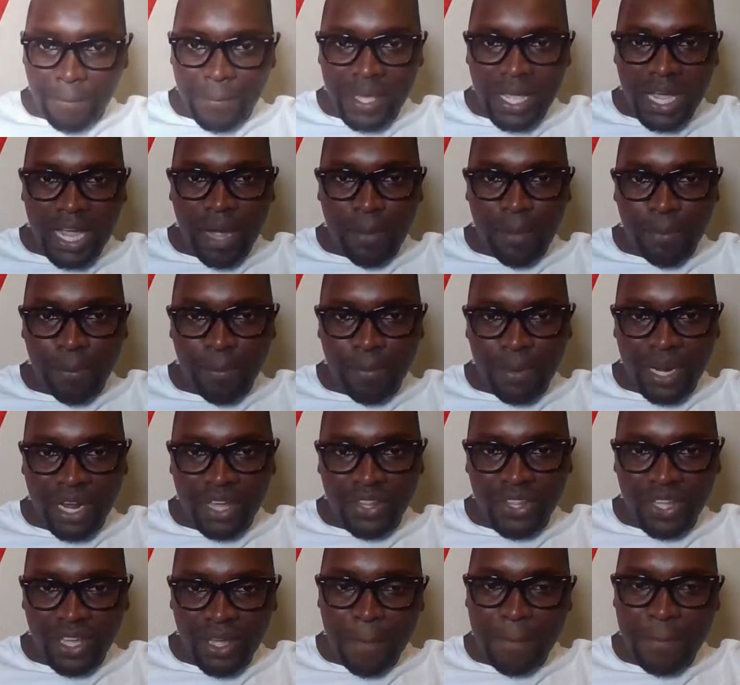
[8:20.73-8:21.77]
Big up,
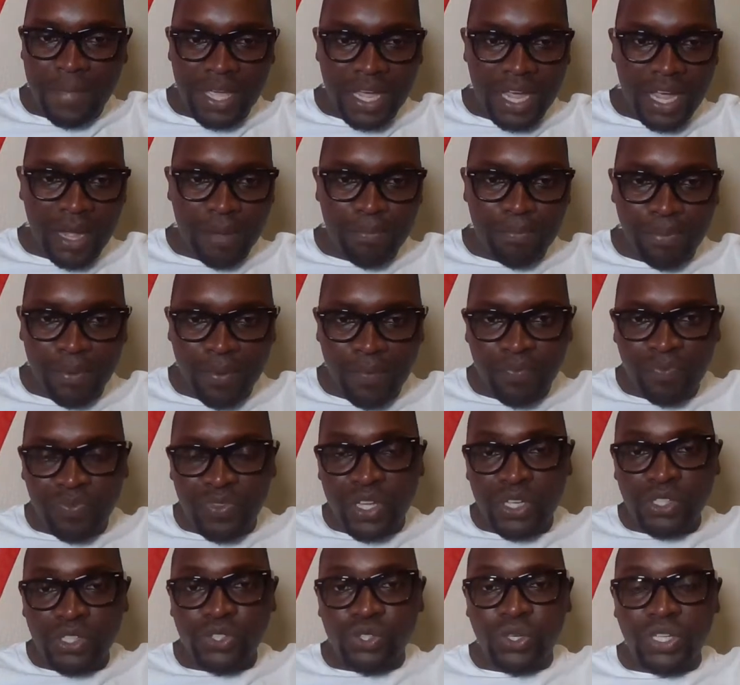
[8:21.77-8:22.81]
brother. Big up.
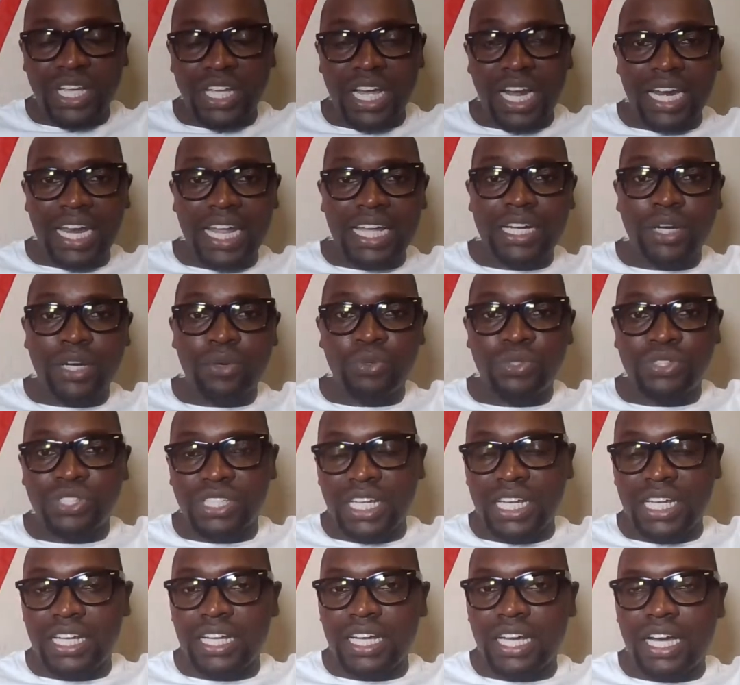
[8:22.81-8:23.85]
So yeah, like I
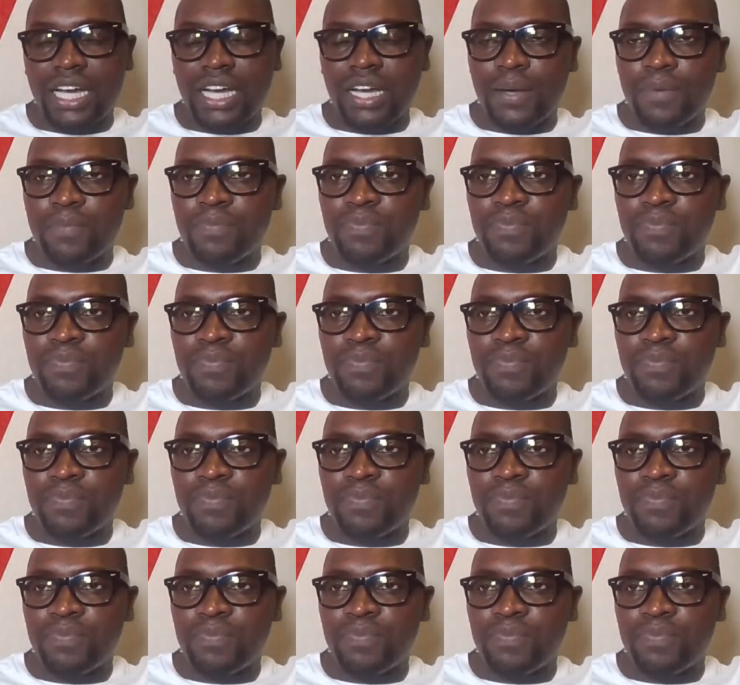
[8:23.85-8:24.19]
was saying,